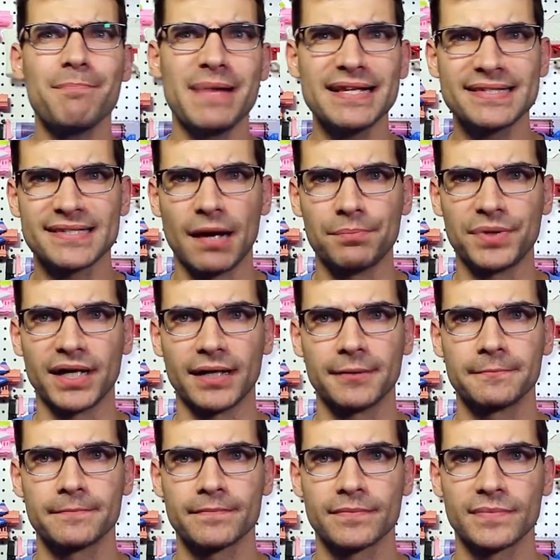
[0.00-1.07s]
I missed something.
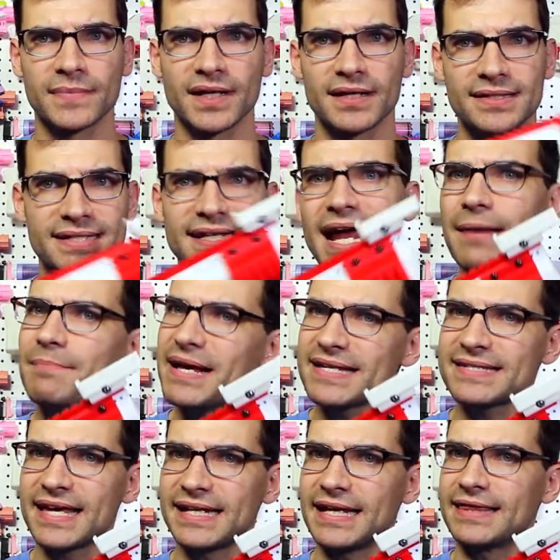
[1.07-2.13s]
Did I
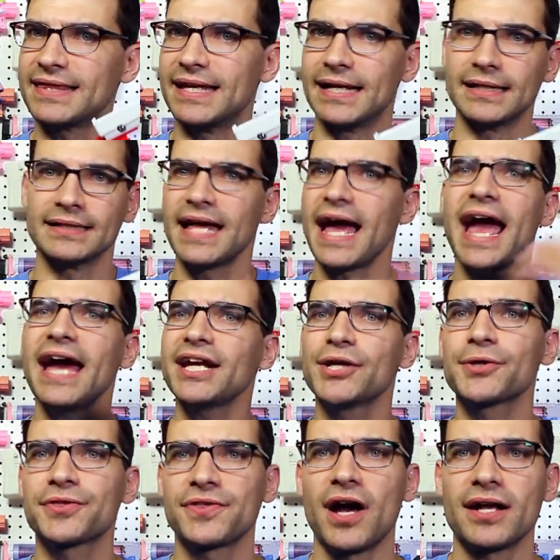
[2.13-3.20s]
miss anything? Add
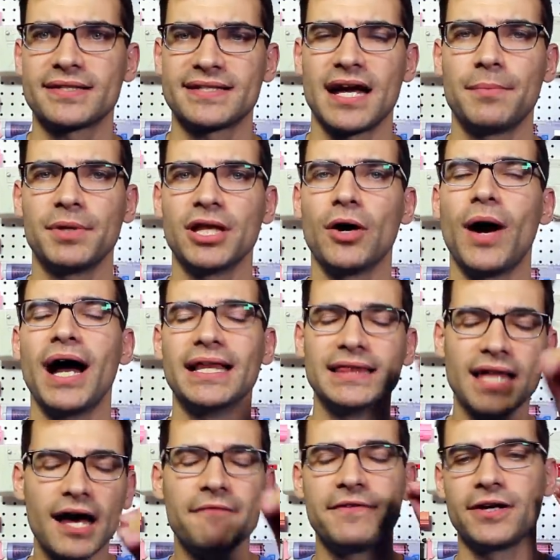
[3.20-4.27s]
your thoughts down below. I
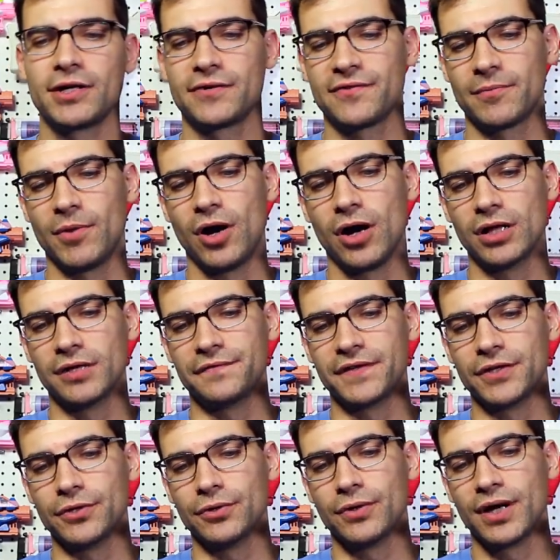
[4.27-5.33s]
love hearing from all of
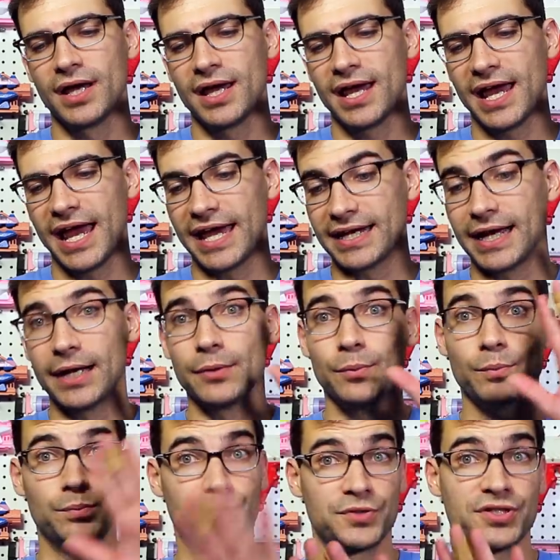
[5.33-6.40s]
you, and I
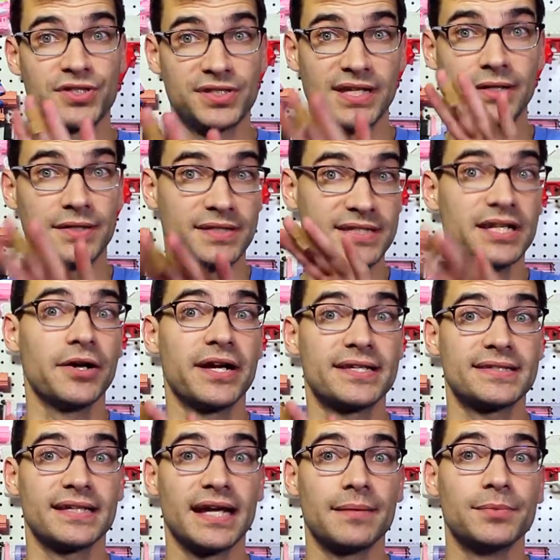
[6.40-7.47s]

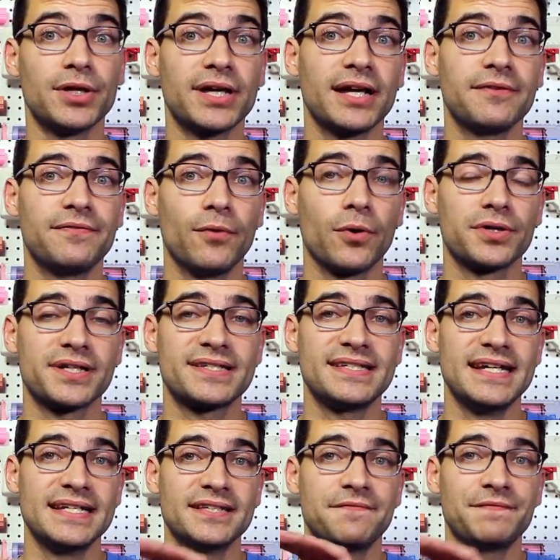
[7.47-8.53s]
seriously am looking forward to
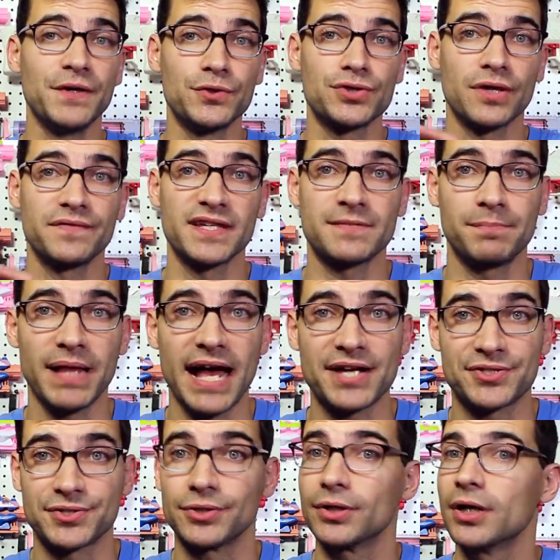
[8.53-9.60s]
seeing the future of this
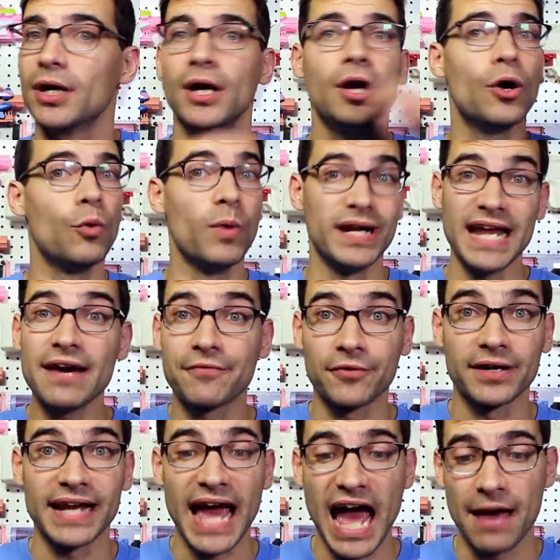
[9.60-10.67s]
blaster.
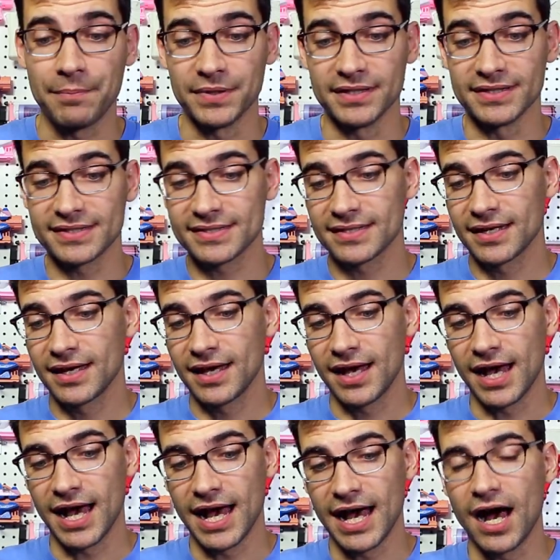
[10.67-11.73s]
Whenever it happens,
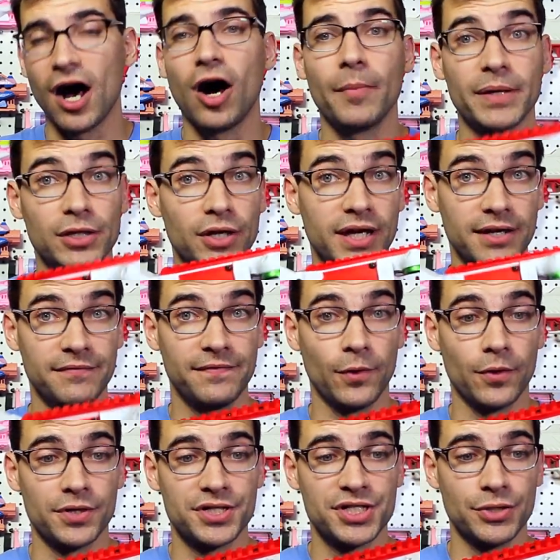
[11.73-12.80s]
I'll be looking
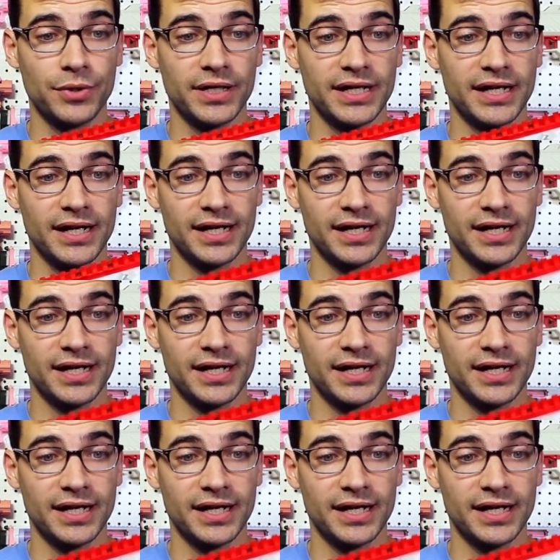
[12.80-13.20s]
forward to it.